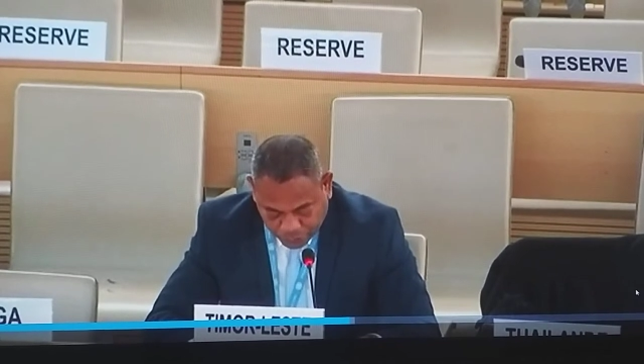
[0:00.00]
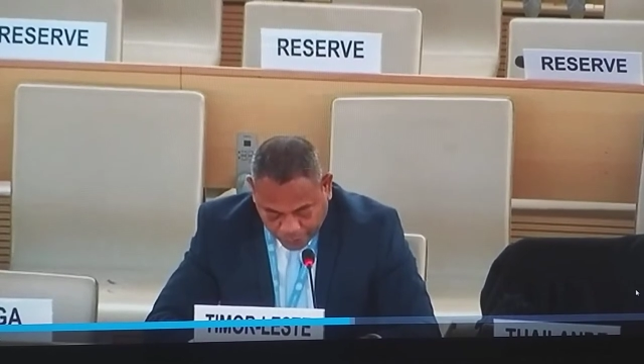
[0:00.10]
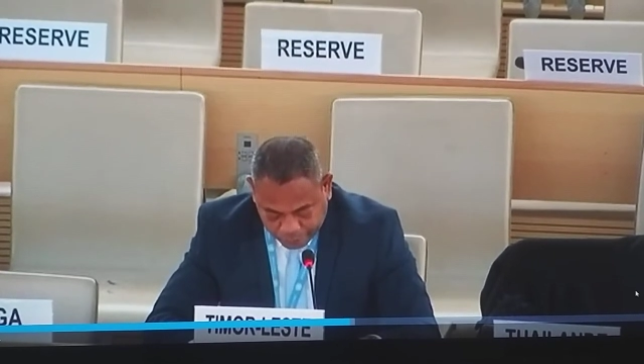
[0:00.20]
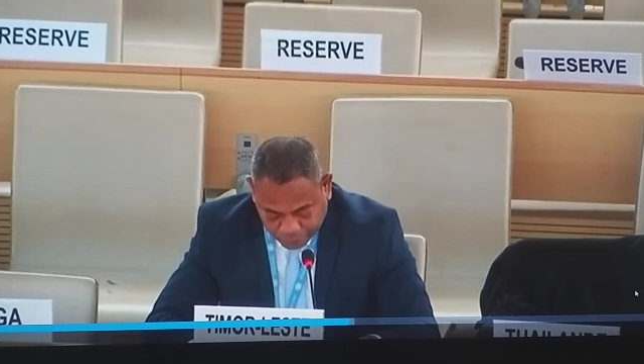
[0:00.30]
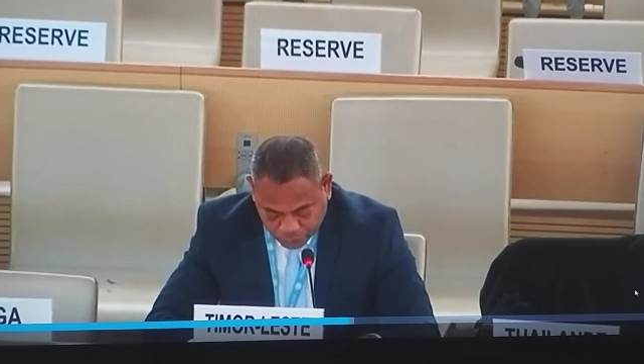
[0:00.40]

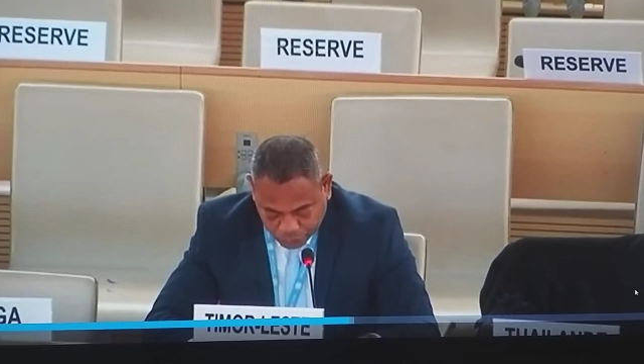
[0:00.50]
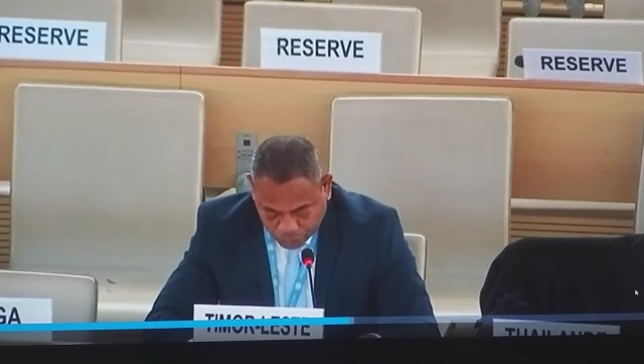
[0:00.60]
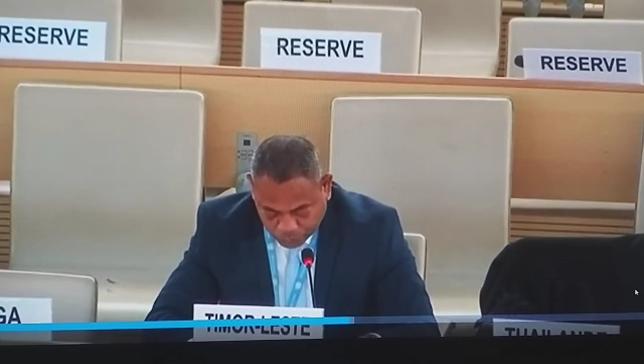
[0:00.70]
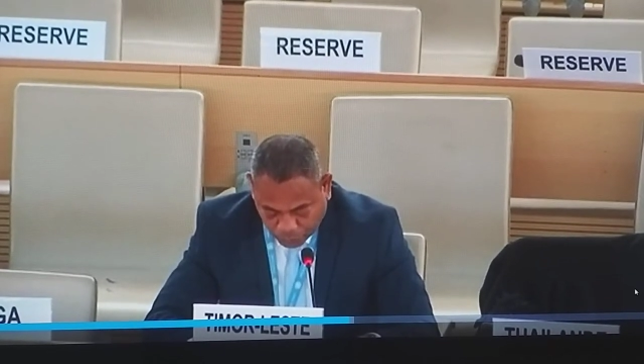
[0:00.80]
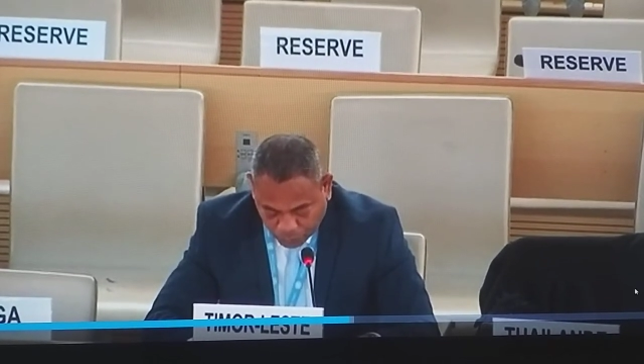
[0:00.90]
effort
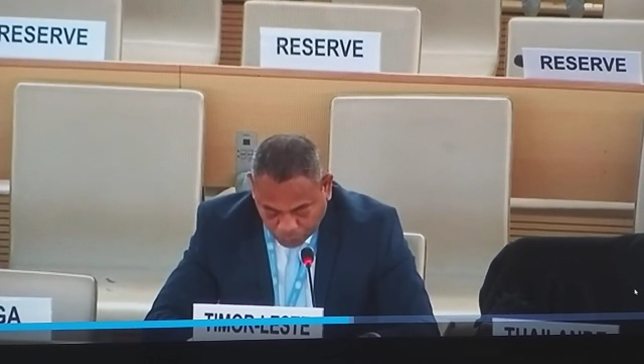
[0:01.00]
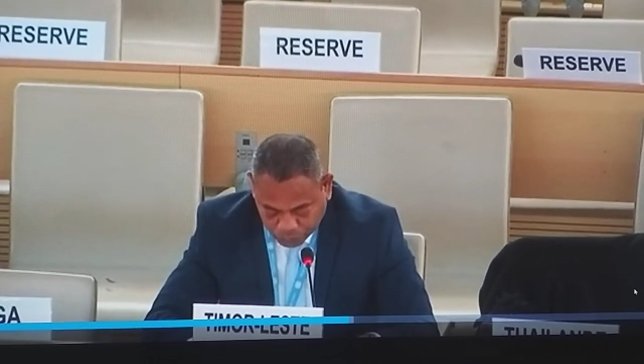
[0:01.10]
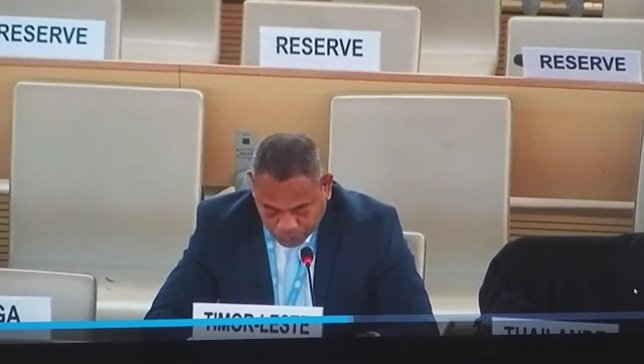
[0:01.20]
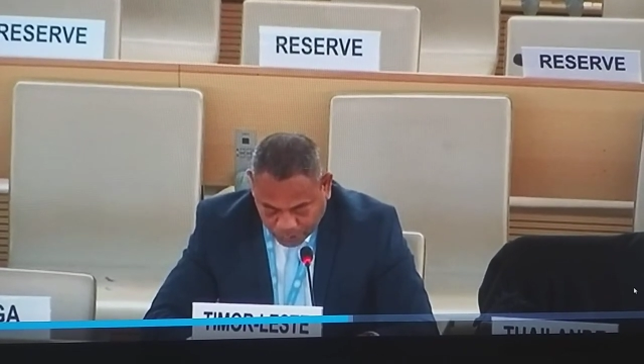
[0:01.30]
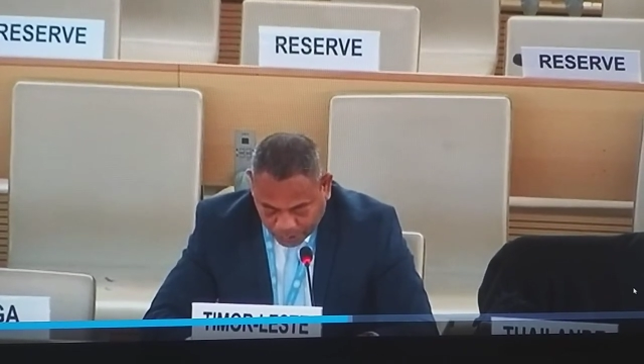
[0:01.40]
to
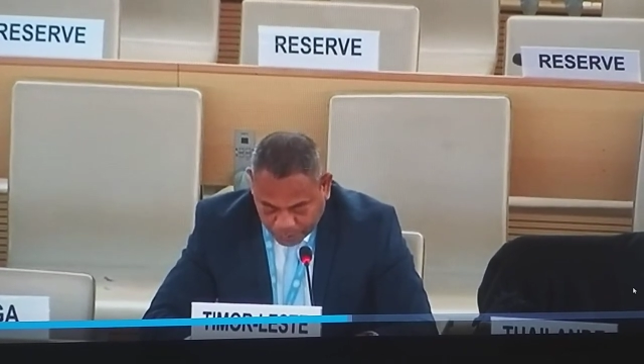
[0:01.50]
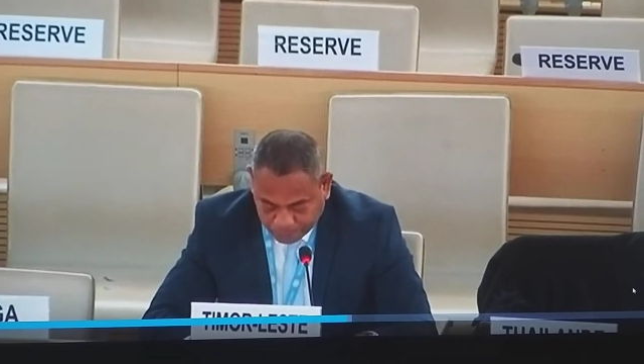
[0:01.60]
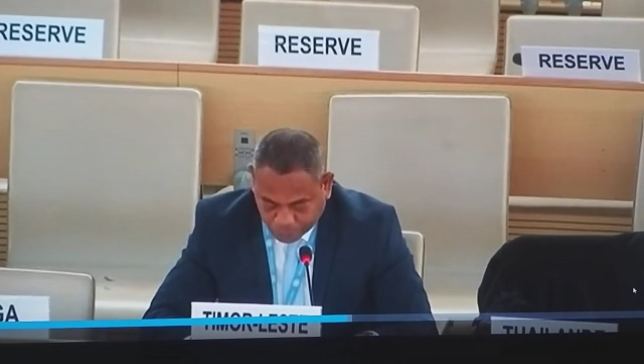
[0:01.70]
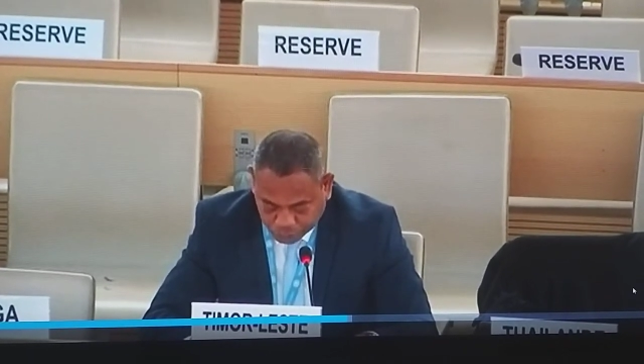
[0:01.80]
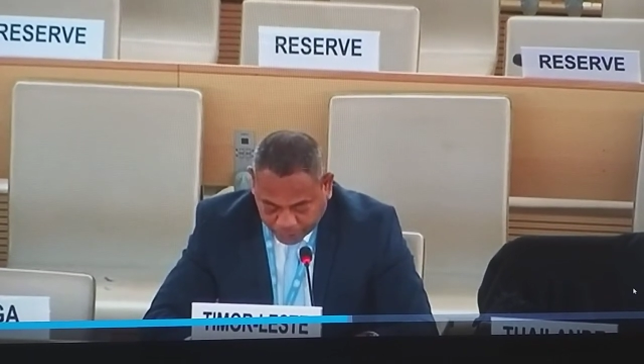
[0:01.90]
promote
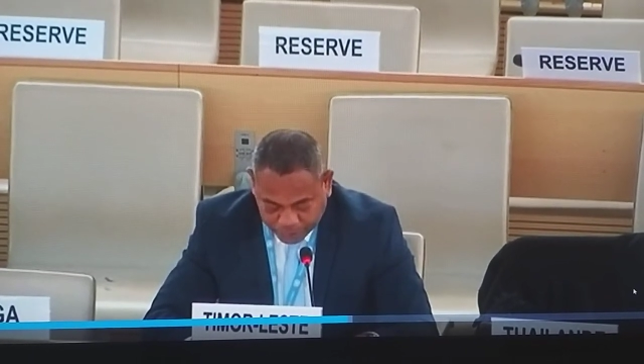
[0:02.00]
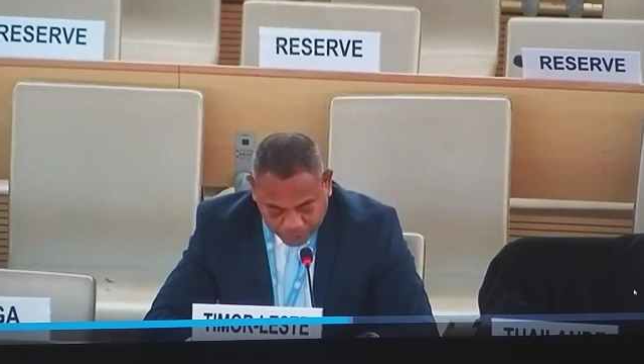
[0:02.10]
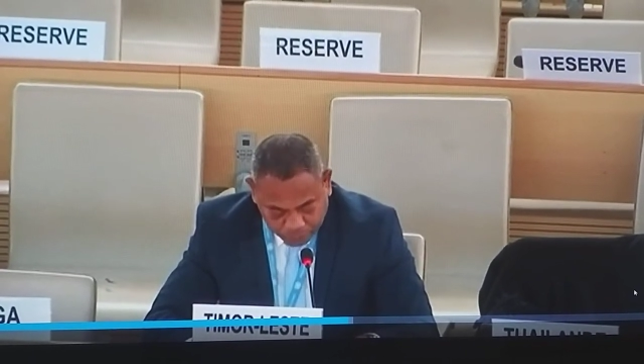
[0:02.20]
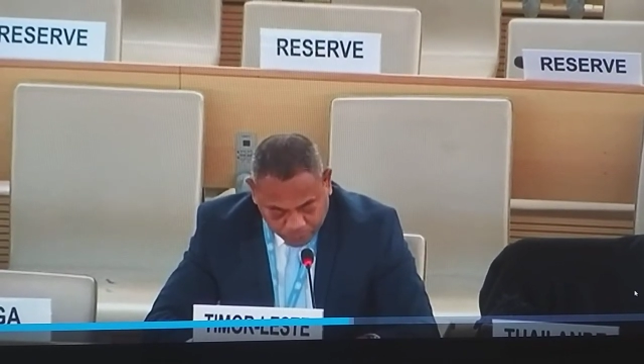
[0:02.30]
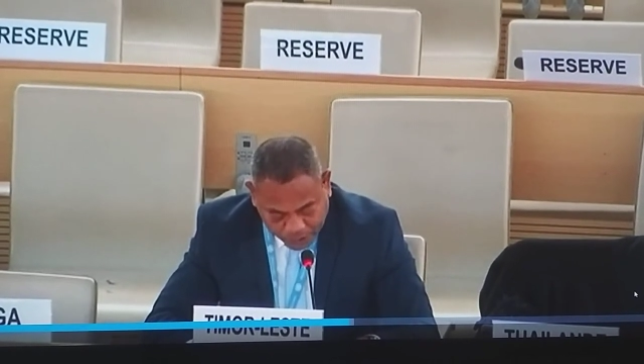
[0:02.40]
and protect
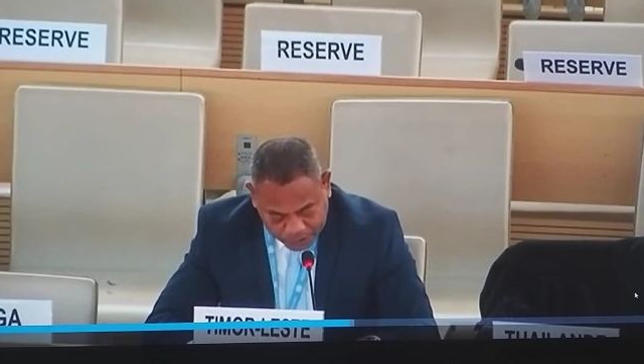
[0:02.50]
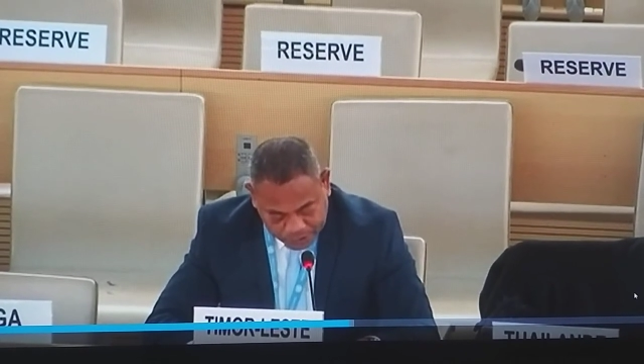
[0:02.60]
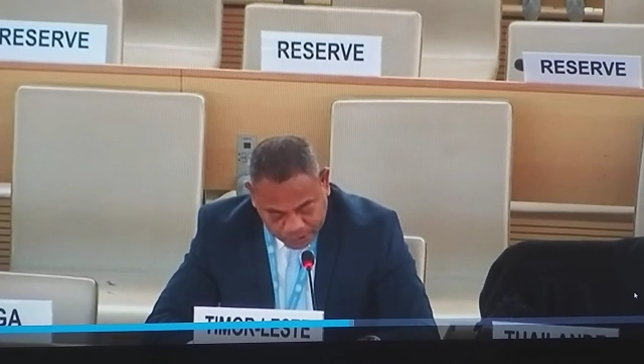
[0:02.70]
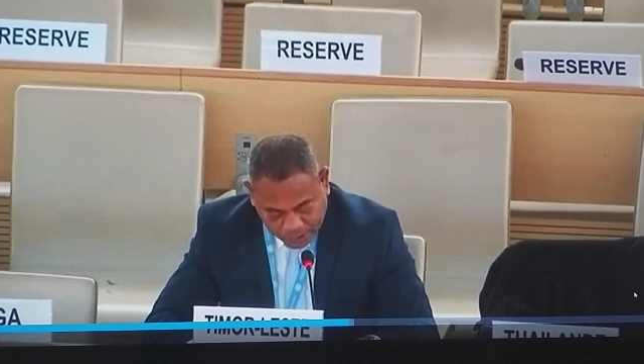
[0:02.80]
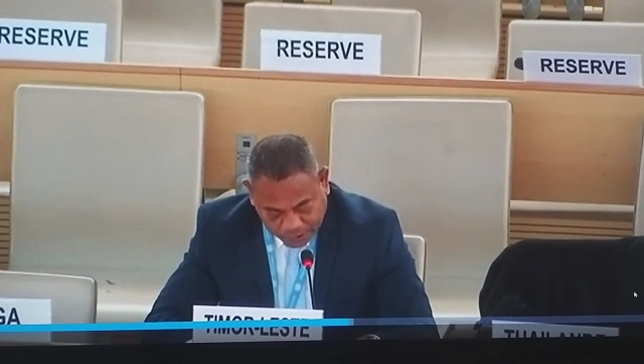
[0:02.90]
human
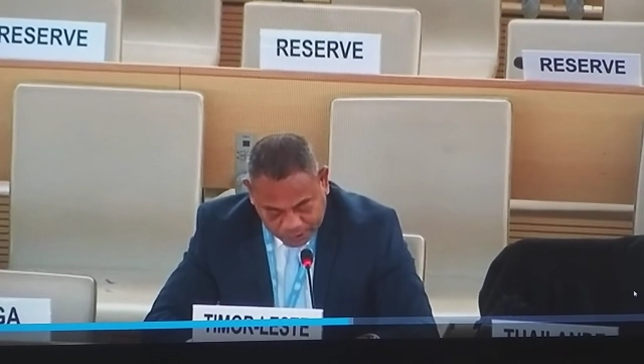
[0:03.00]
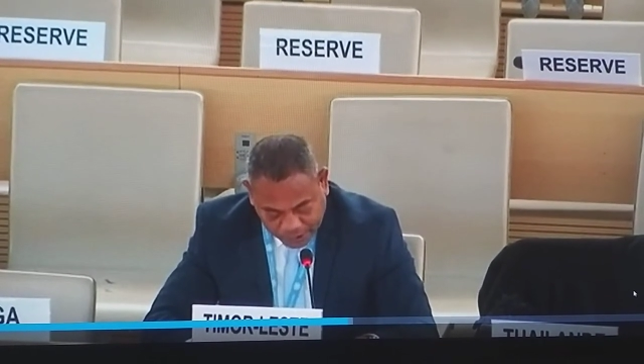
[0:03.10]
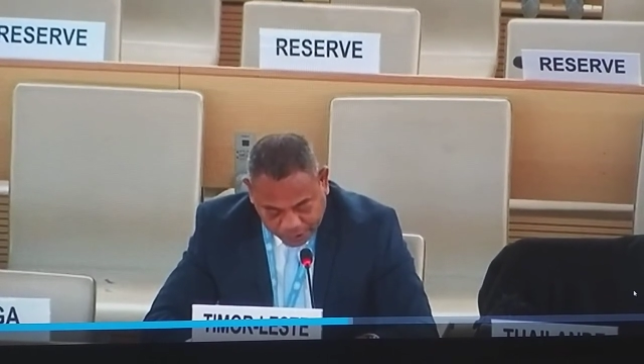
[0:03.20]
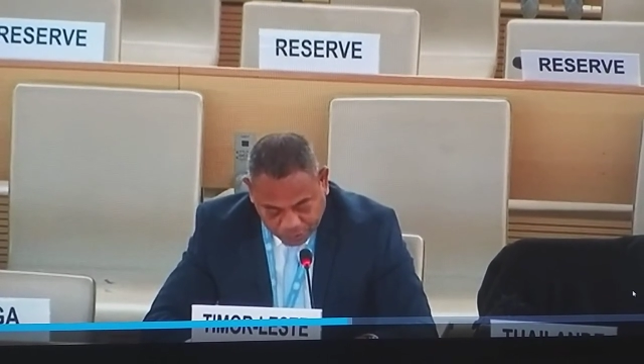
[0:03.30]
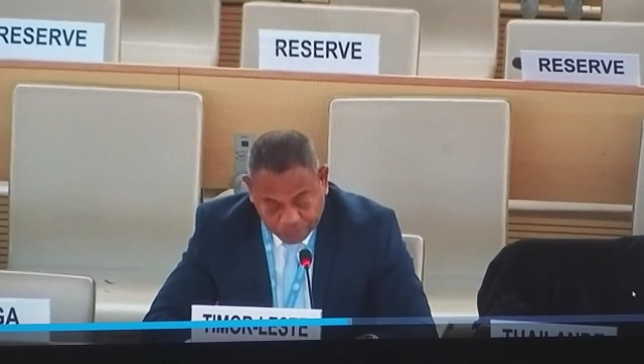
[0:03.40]
rights. I
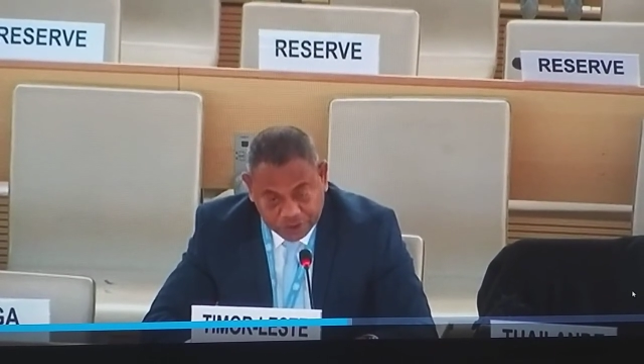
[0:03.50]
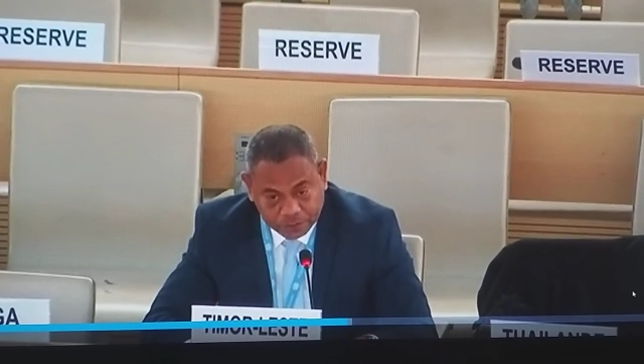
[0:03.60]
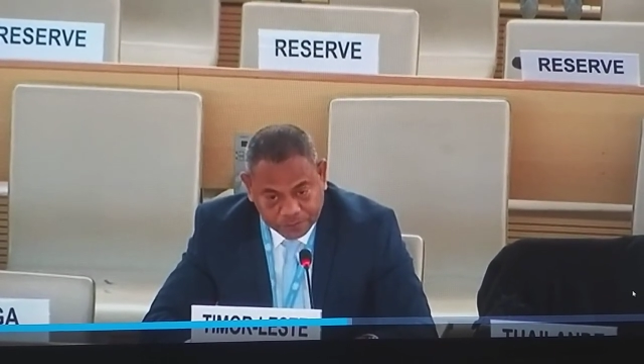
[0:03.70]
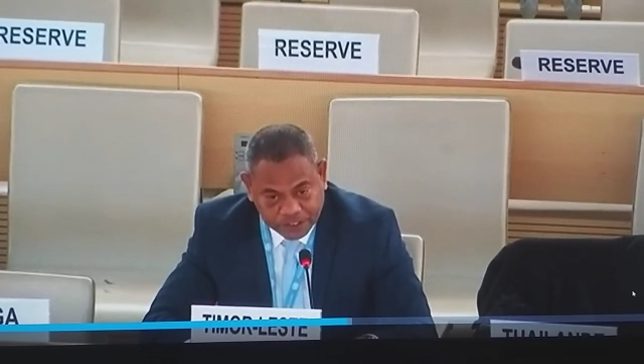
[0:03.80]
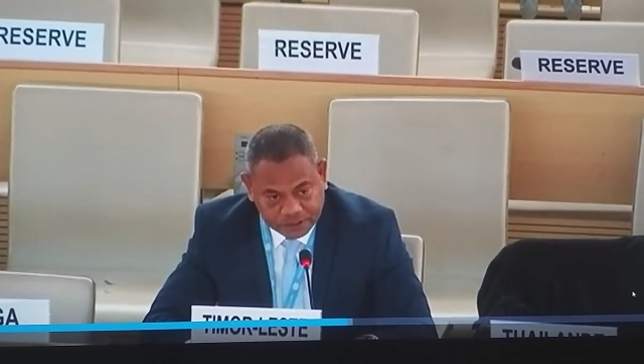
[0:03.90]
thank you,
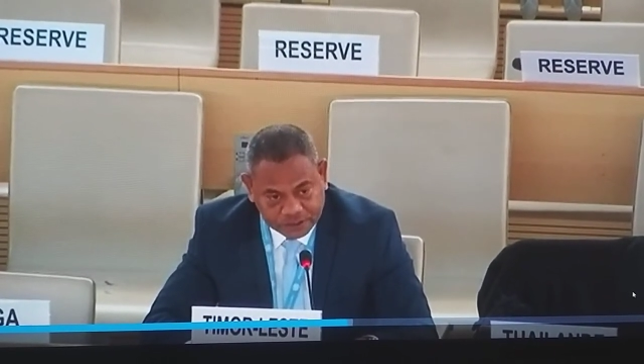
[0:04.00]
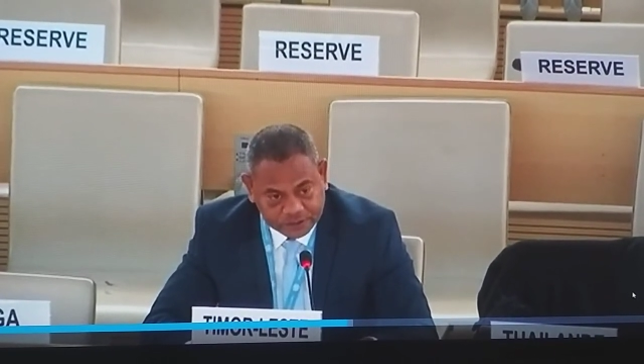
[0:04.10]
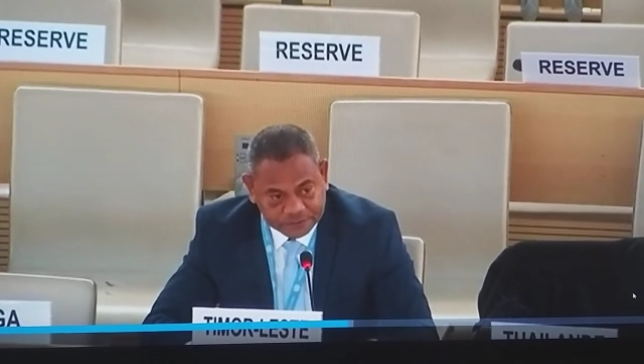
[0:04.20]
Mr. President.